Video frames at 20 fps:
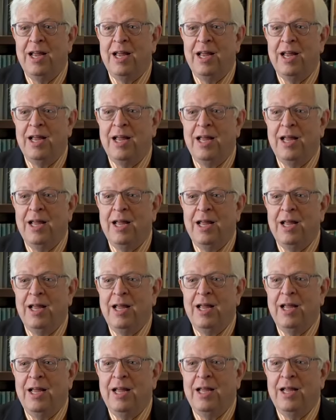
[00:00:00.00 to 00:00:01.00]

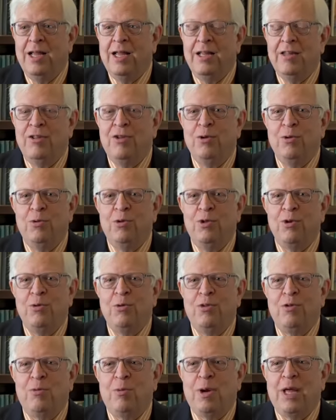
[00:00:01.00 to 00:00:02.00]
223.
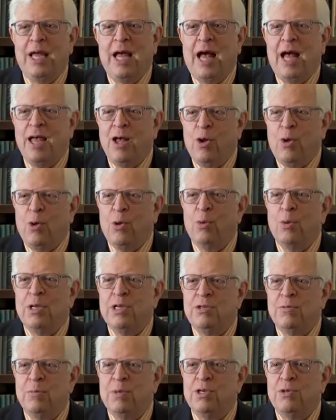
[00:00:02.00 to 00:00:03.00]
223. I
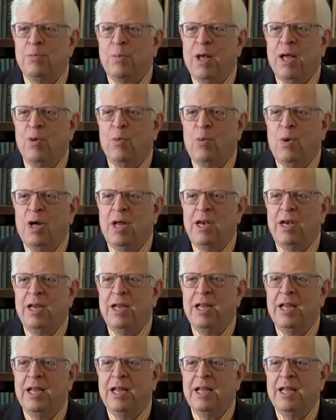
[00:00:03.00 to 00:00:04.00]
always miss by one.
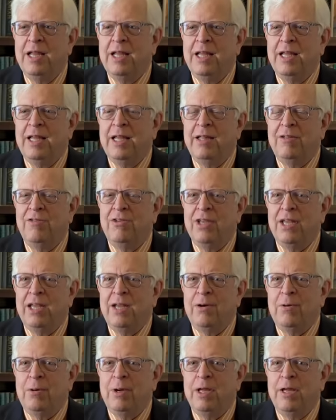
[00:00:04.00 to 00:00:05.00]
Mm-hmm. It's
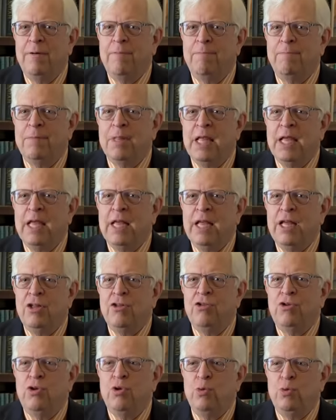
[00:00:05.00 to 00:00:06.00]
eerie.
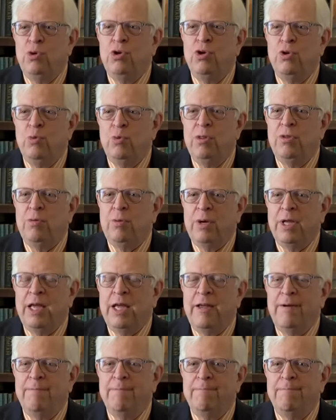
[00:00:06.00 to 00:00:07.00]

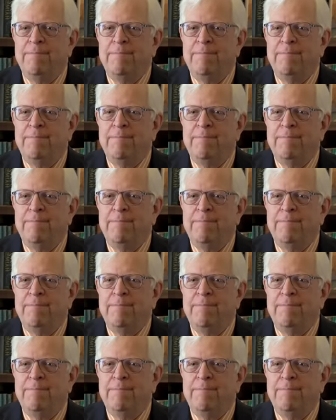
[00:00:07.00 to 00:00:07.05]
223.